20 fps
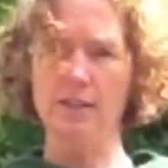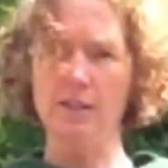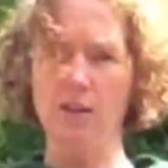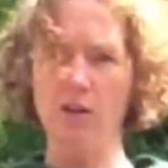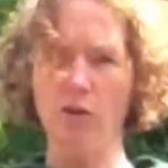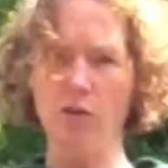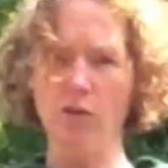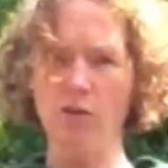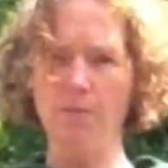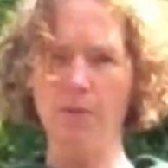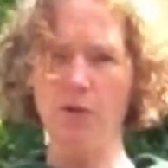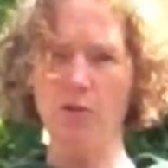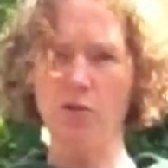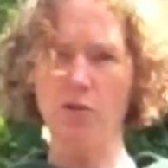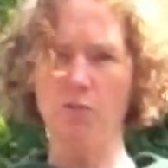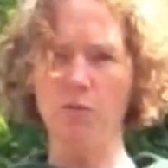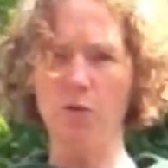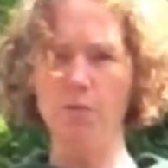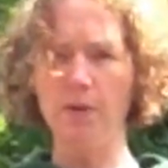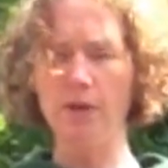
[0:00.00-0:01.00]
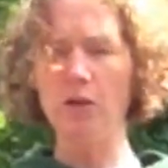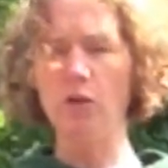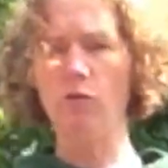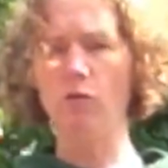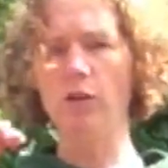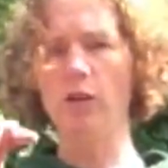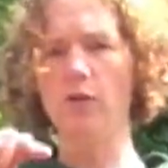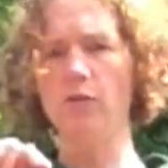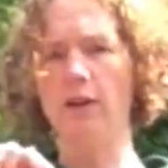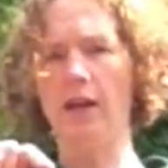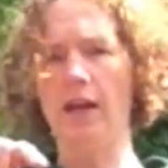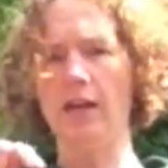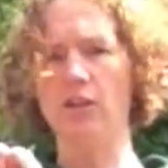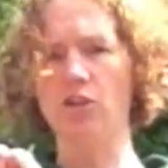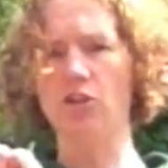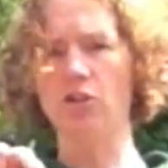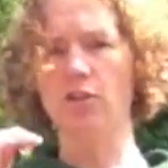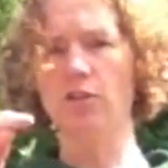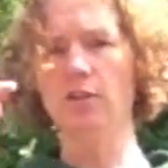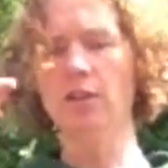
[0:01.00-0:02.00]
along the bottom will be your
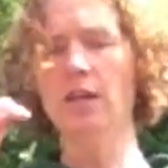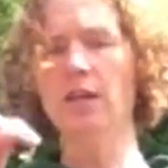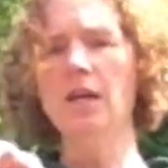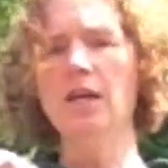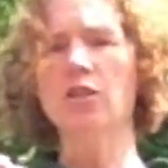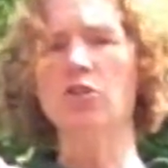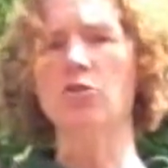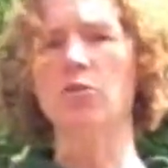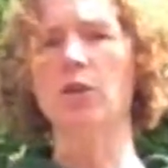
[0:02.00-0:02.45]
location. So